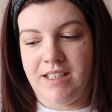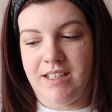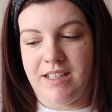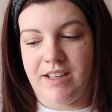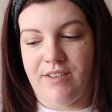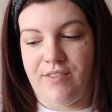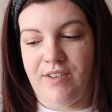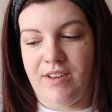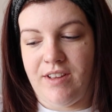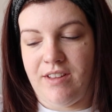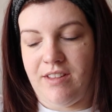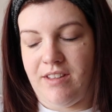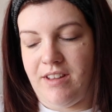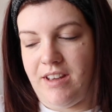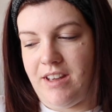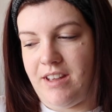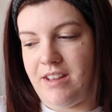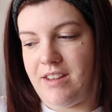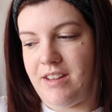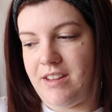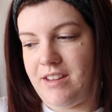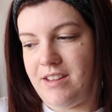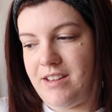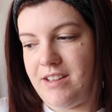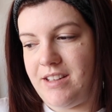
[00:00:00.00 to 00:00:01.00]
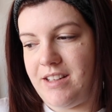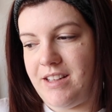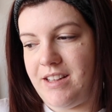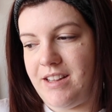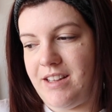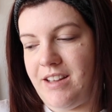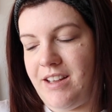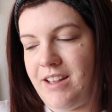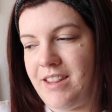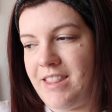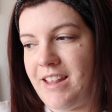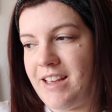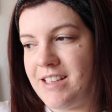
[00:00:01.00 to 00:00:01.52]
I feel like
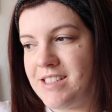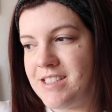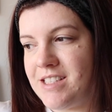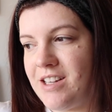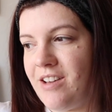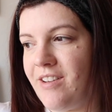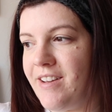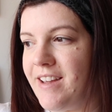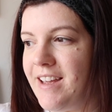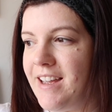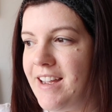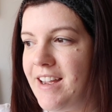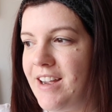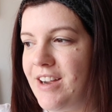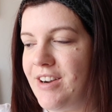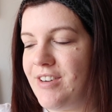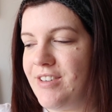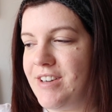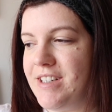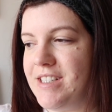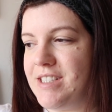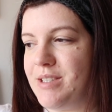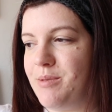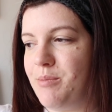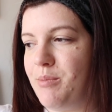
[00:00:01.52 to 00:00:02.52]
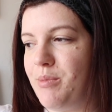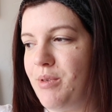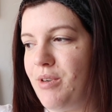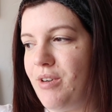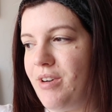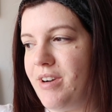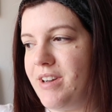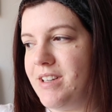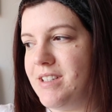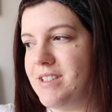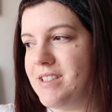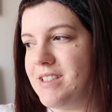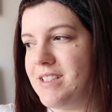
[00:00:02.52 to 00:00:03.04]
that slight increase in
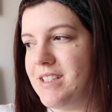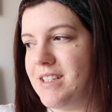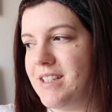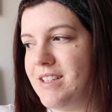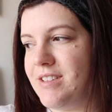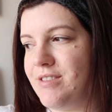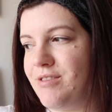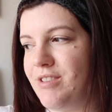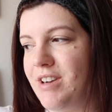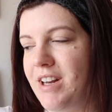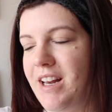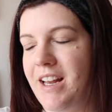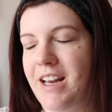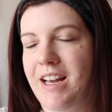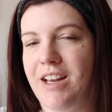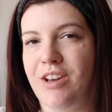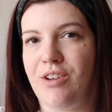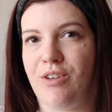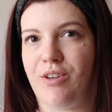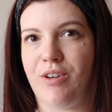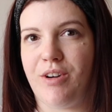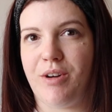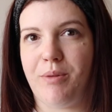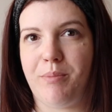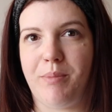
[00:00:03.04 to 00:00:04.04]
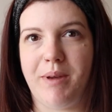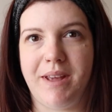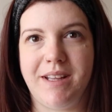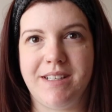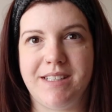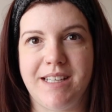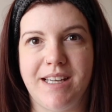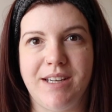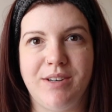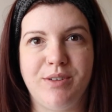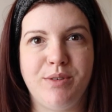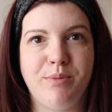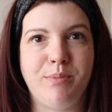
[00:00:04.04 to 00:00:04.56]
price is really not a big
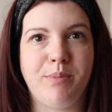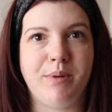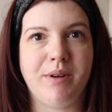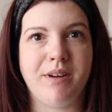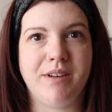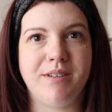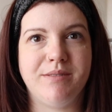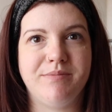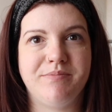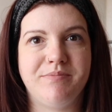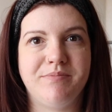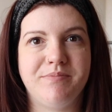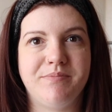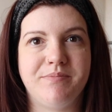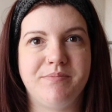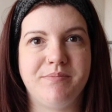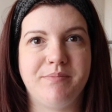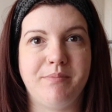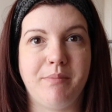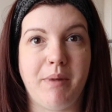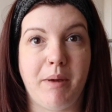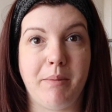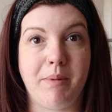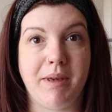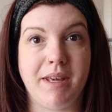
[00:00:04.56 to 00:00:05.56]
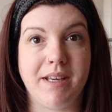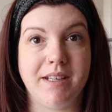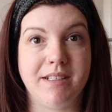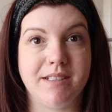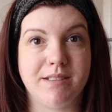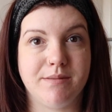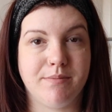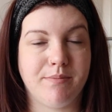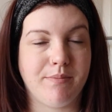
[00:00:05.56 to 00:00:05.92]
deal, but maybe it is.